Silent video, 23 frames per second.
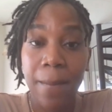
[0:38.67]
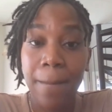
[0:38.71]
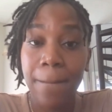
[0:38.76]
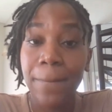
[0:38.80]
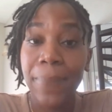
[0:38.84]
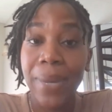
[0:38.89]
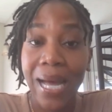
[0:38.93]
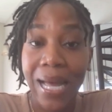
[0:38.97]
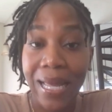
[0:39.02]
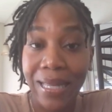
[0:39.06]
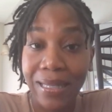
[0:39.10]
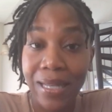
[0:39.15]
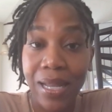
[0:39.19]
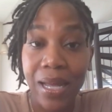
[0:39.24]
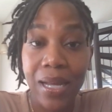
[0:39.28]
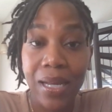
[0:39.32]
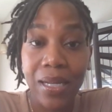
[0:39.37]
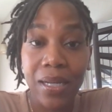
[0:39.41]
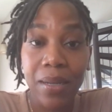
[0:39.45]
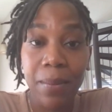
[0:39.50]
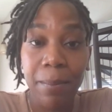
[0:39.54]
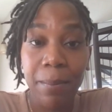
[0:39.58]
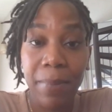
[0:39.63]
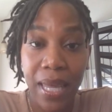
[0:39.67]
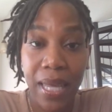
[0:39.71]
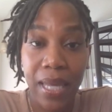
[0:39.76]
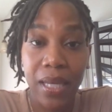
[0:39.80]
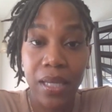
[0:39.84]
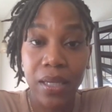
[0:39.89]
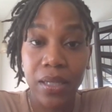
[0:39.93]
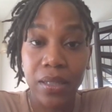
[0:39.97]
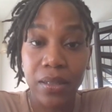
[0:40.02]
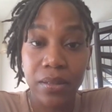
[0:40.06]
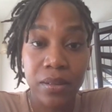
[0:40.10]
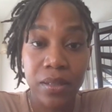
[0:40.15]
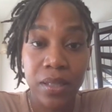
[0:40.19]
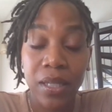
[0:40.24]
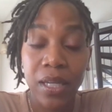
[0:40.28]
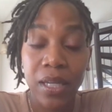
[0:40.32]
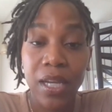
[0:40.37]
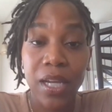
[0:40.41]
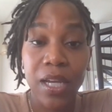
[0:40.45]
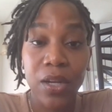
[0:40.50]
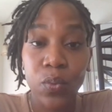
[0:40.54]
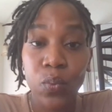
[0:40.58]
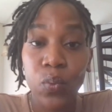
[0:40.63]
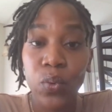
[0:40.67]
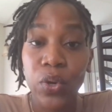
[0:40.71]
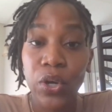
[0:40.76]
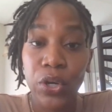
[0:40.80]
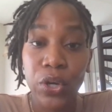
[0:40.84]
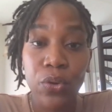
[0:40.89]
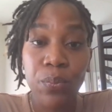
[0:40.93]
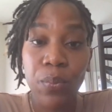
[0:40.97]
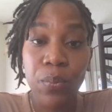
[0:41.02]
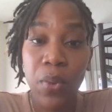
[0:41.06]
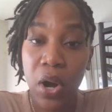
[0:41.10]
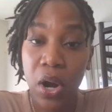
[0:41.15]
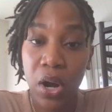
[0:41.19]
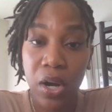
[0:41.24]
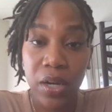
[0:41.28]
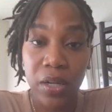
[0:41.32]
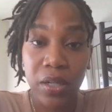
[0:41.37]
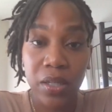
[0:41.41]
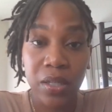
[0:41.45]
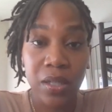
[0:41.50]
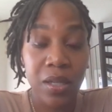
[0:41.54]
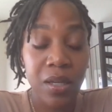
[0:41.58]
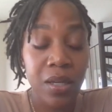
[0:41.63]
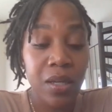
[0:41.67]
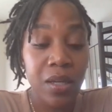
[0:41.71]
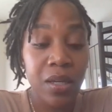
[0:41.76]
Byline Bank in Wicker Park.